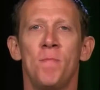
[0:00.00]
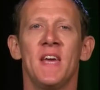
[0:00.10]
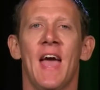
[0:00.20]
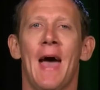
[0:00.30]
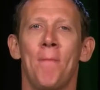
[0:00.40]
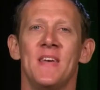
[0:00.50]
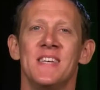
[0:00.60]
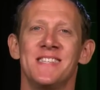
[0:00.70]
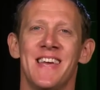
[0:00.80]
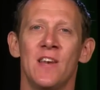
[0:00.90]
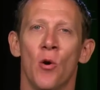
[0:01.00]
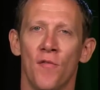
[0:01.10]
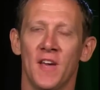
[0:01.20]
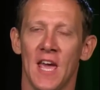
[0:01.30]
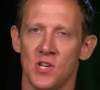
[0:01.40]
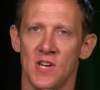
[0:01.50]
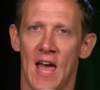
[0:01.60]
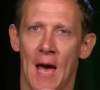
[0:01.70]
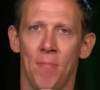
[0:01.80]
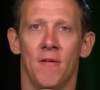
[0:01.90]
big app is a notification
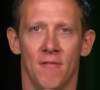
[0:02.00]
app,